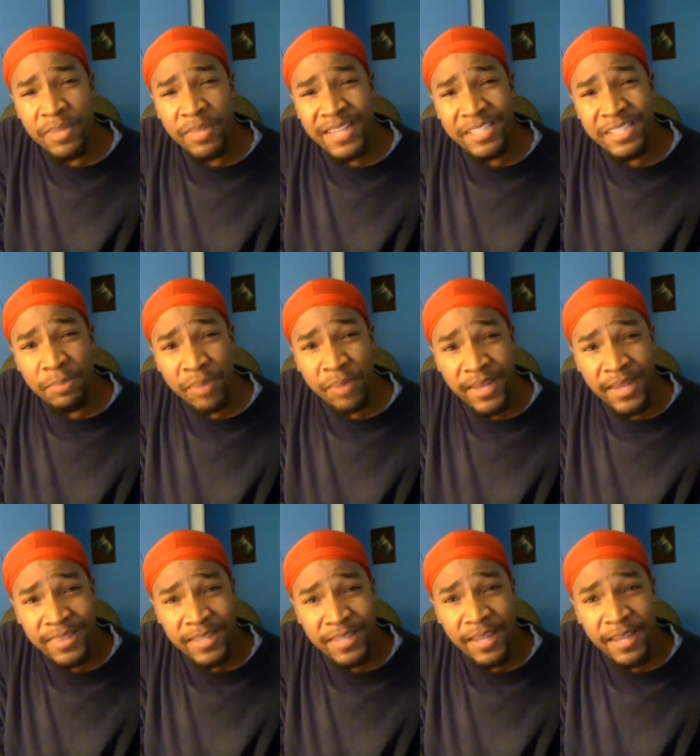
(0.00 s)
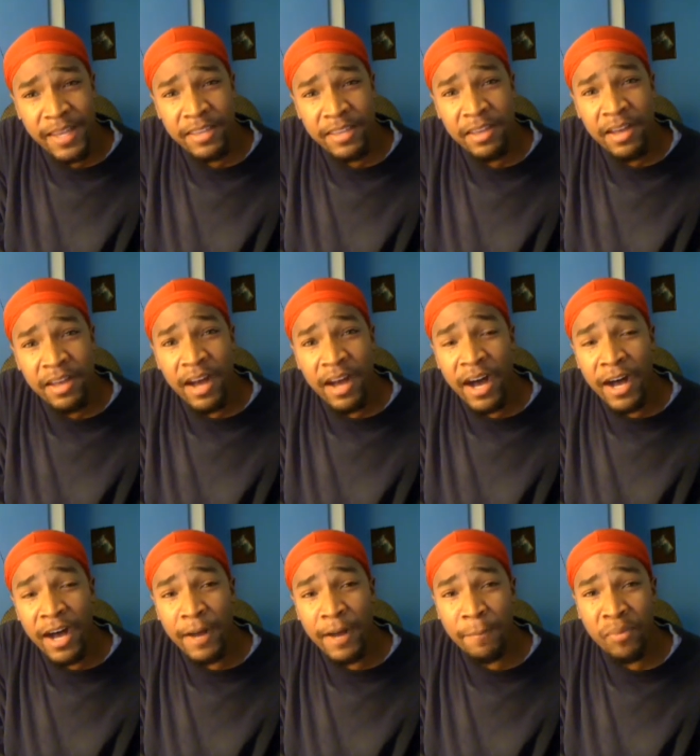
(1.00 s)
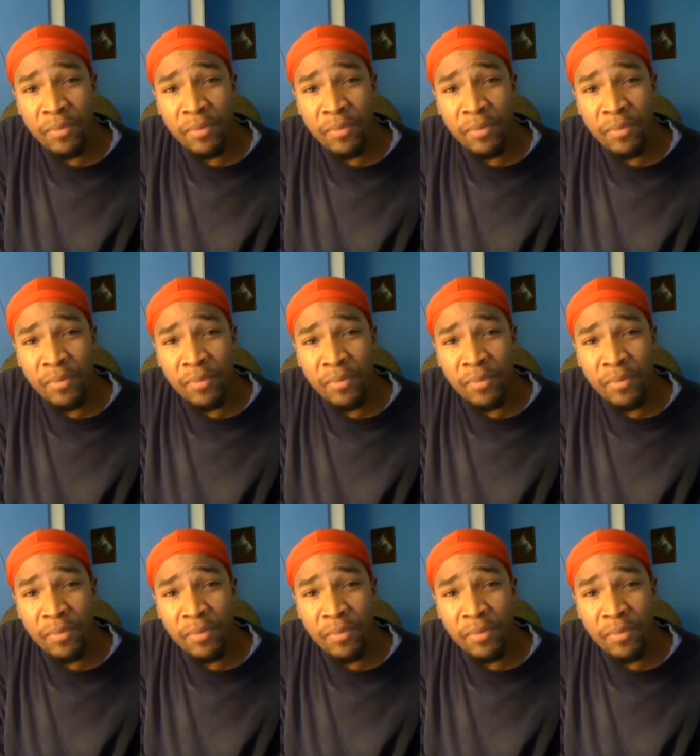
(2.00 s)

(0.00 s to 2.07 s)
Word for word: that's depicted and uh,